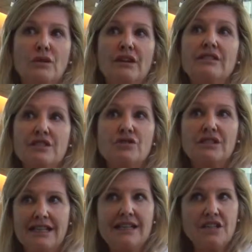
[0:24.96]
We're a
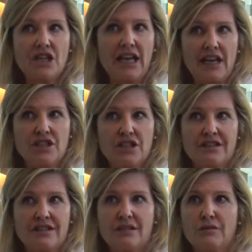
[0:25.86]
strategic
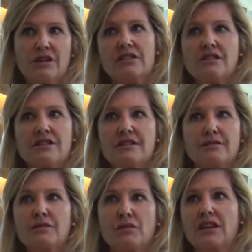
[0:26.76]
agency. We're not just
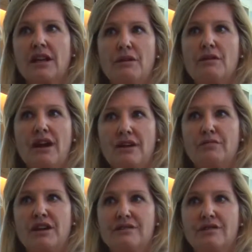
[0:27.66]
about what can we write a
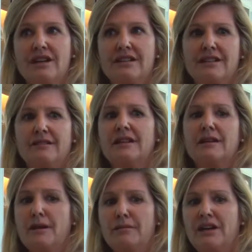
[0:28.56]
press release
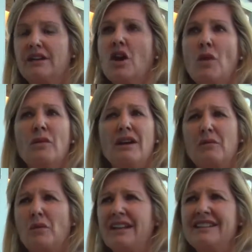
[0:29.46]
about. We are
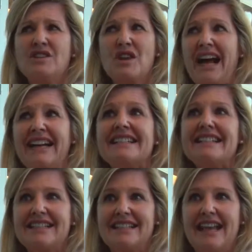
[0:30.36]
wanting to
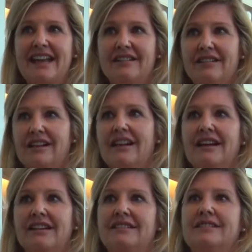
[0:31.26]
understand our
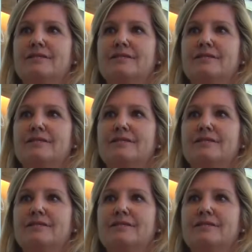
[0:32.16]
client's